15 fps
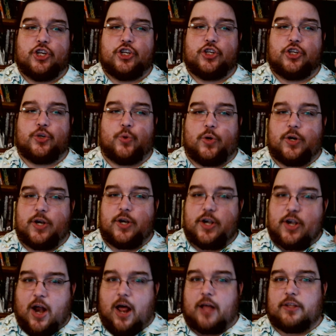Your
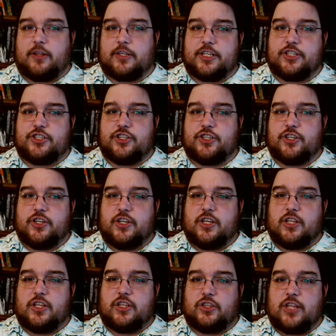knowledge
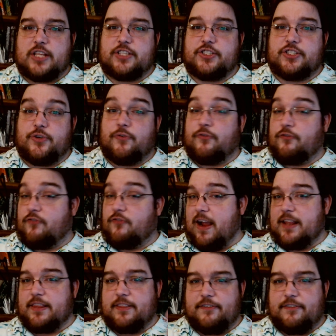lets you
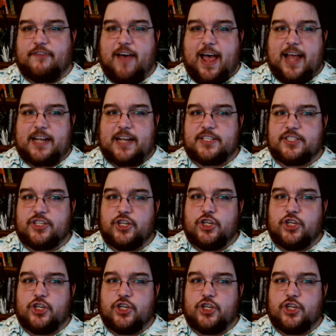find the facts.